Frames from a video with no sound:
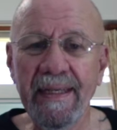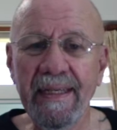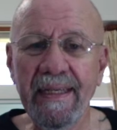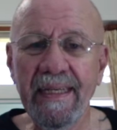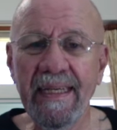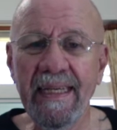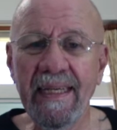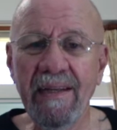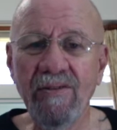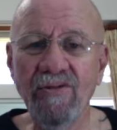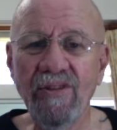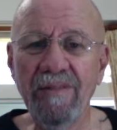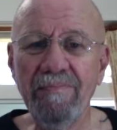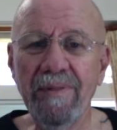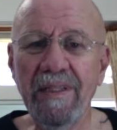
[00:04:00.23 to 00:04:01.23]
And
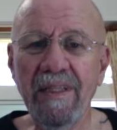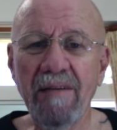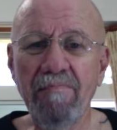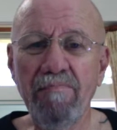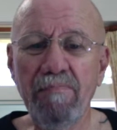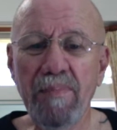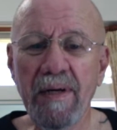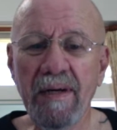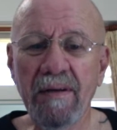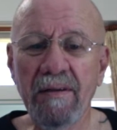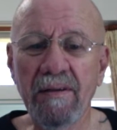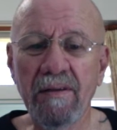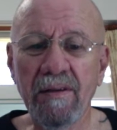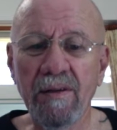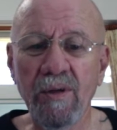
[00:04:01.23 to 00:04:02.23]
something about
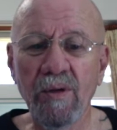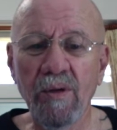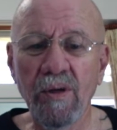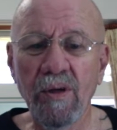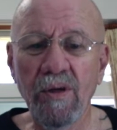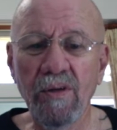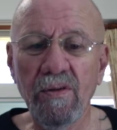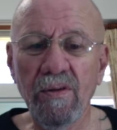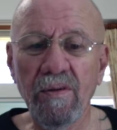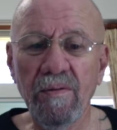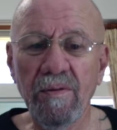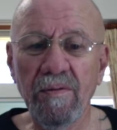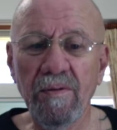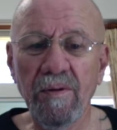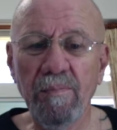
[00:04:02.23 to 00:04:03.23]

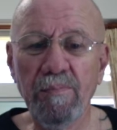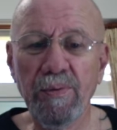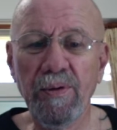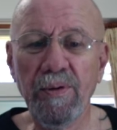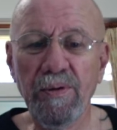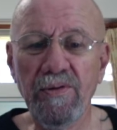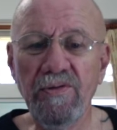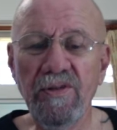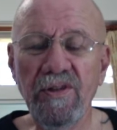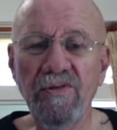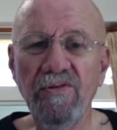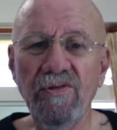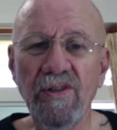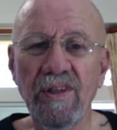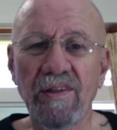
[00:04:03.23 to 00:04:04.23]
the
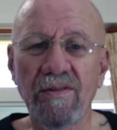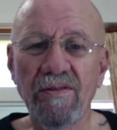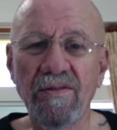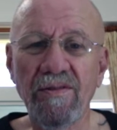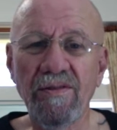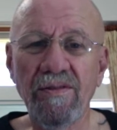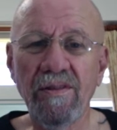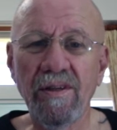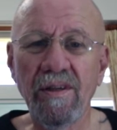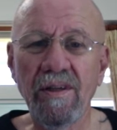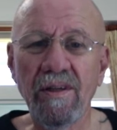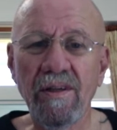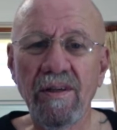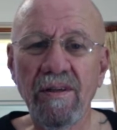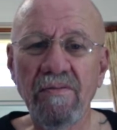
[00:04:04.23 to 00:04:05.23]
persistence
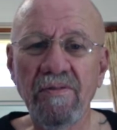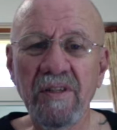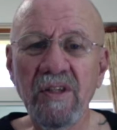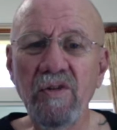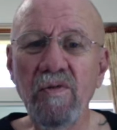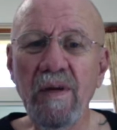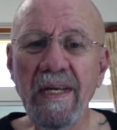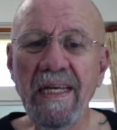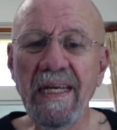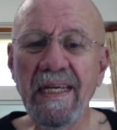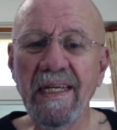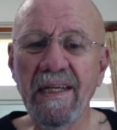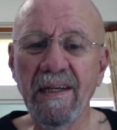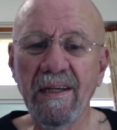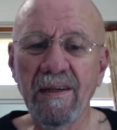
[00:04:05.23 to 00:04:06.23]
of a
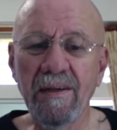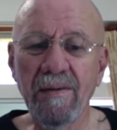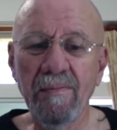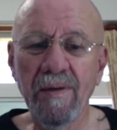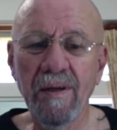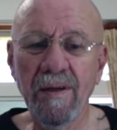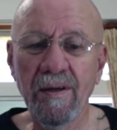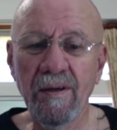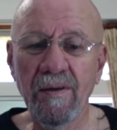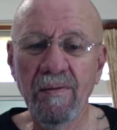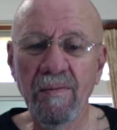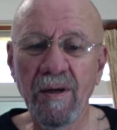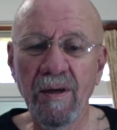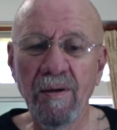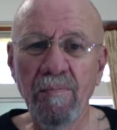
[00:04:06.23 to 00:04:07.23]
unique
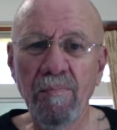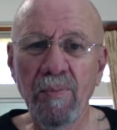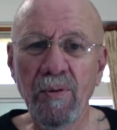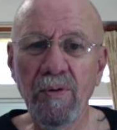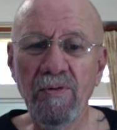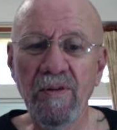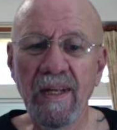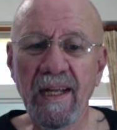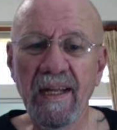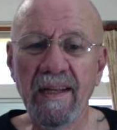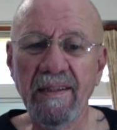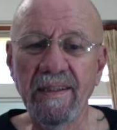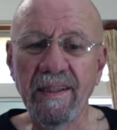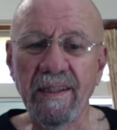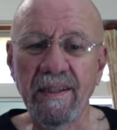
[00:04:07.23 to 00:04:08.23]

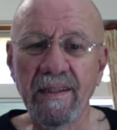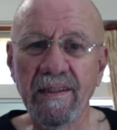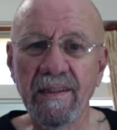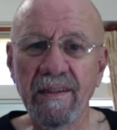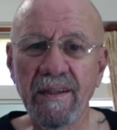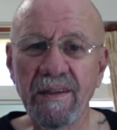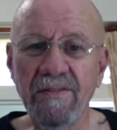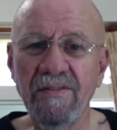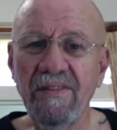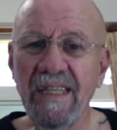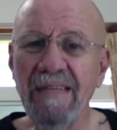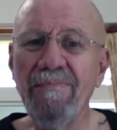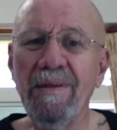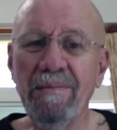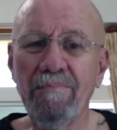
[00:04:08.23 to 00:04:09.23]
personality, a
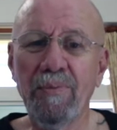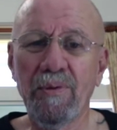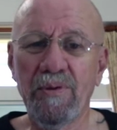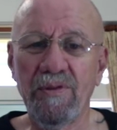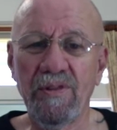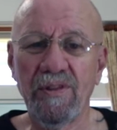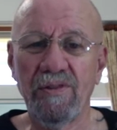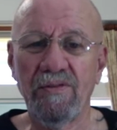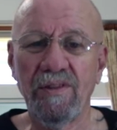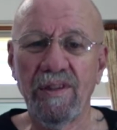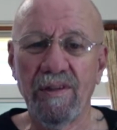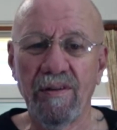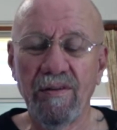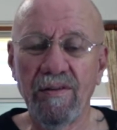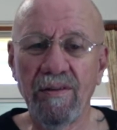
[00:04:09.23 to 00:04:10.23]
seeming
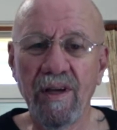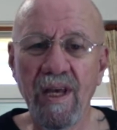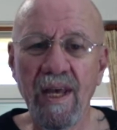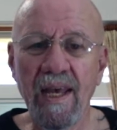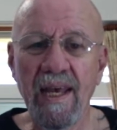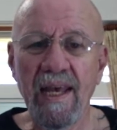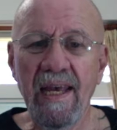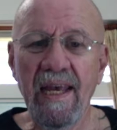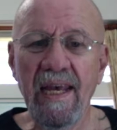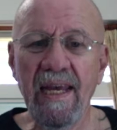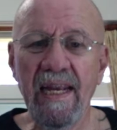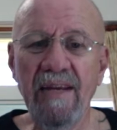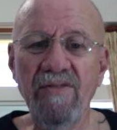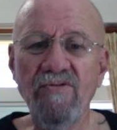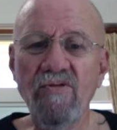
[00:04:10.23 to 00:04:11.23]
persistence.
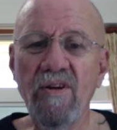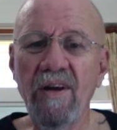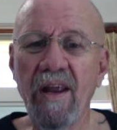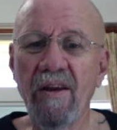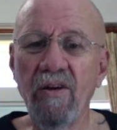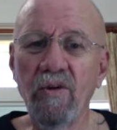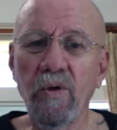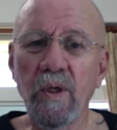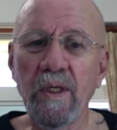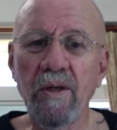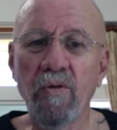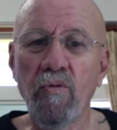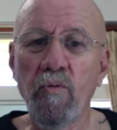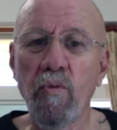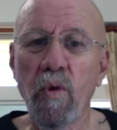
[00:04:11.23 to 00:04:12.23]
And I started looking
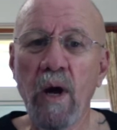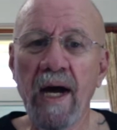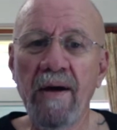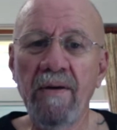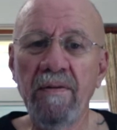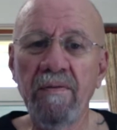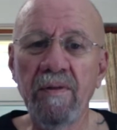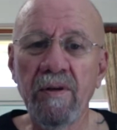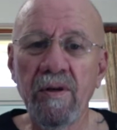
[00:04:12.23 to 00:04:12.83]
around